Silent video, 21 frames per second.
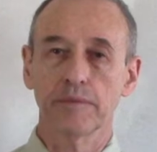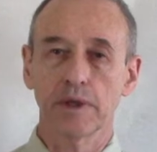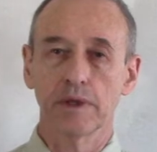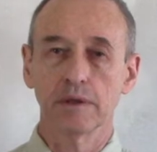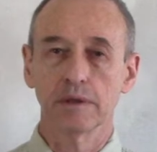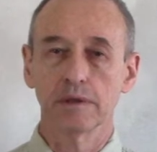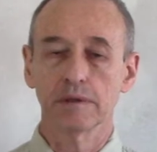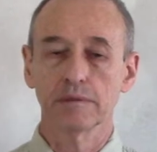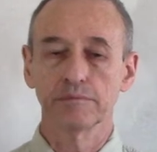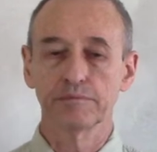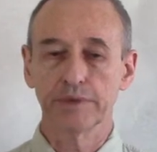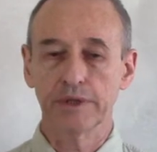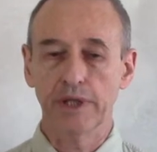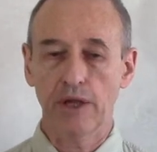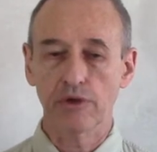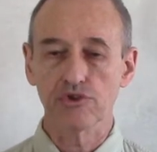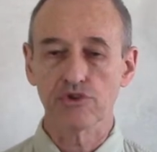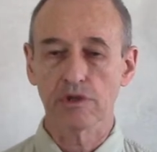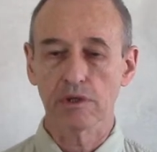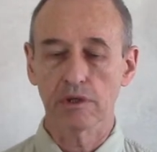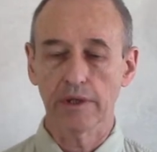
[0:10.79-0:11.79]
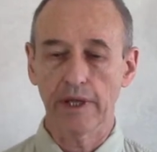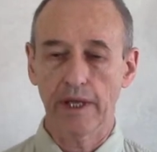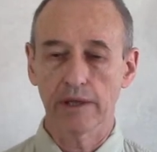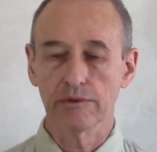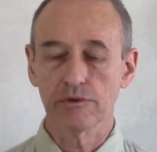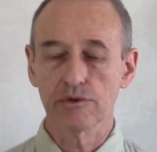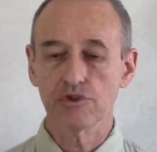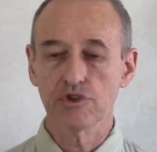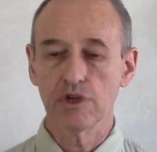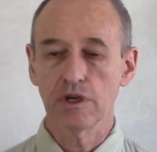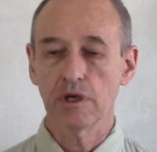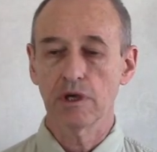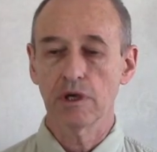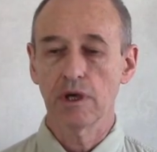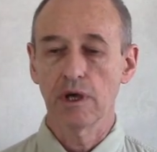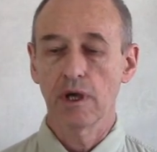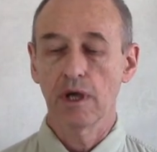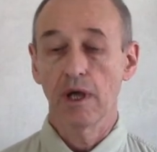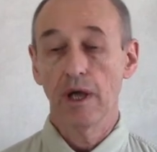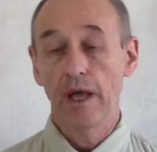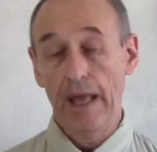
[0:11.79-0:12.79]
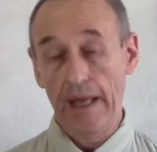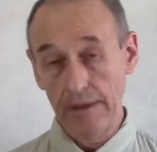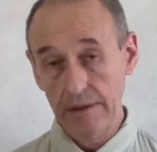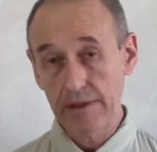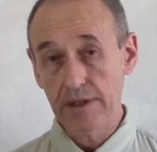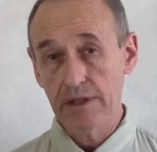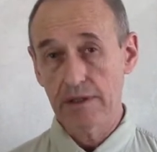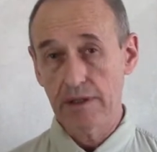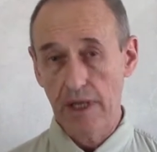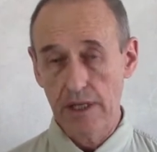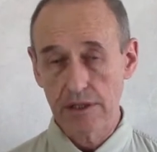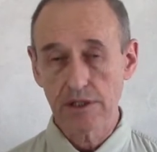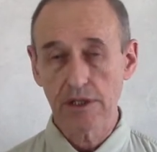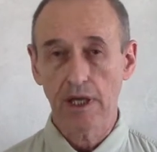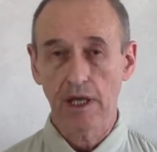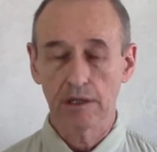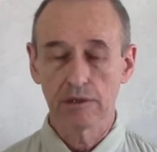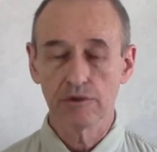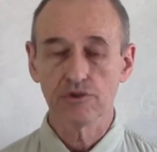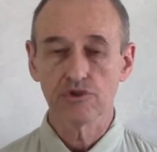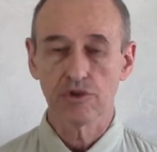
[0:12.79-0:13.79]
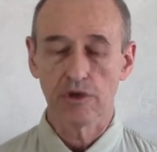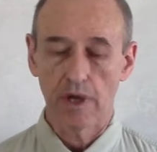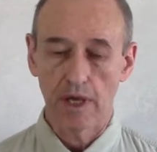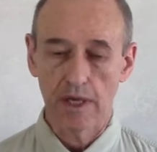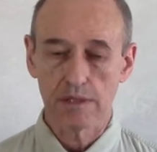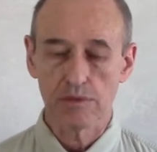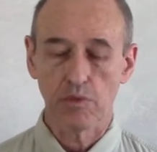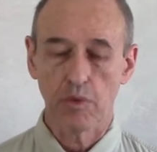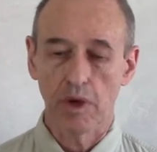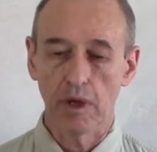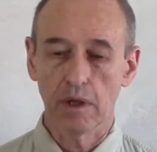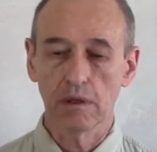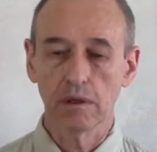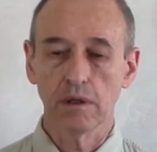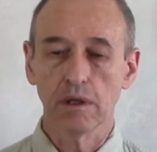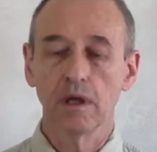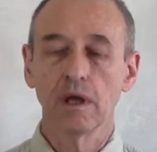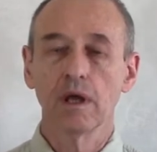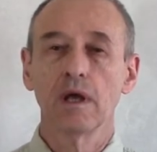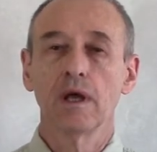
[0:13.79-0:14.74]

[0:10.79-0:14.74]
uh, potential energy and kinetic energy as well